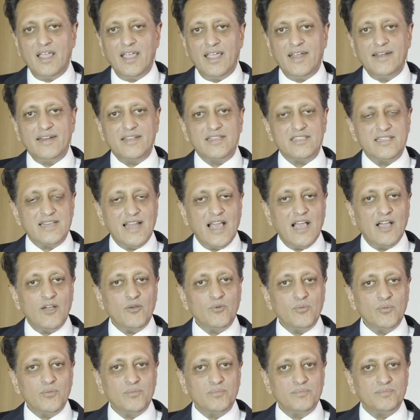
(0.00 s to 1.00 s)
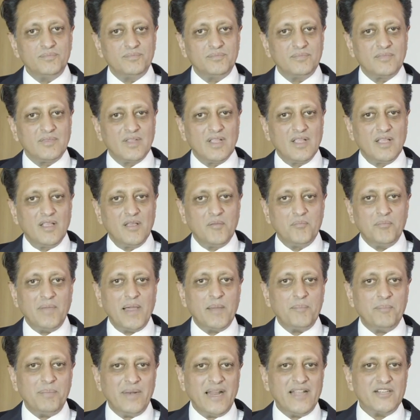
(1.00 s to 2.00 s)
It is now my
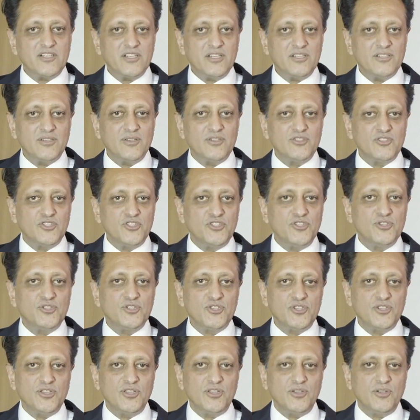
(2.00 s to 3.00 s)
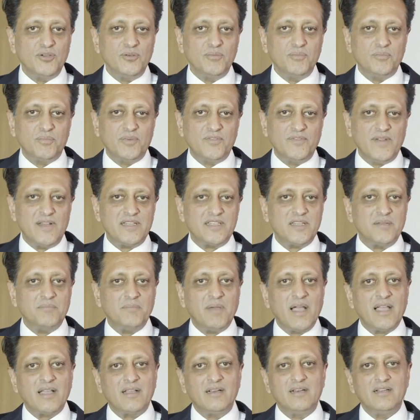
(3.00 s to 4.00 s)
pleasure to introduce to you Professor
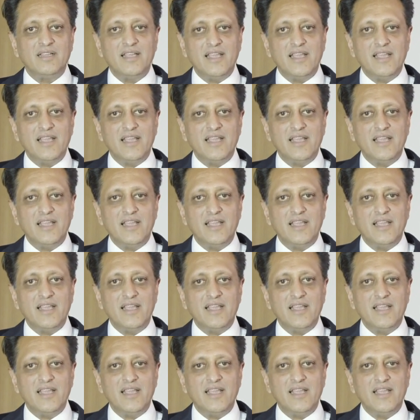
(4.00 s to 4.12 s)
Michael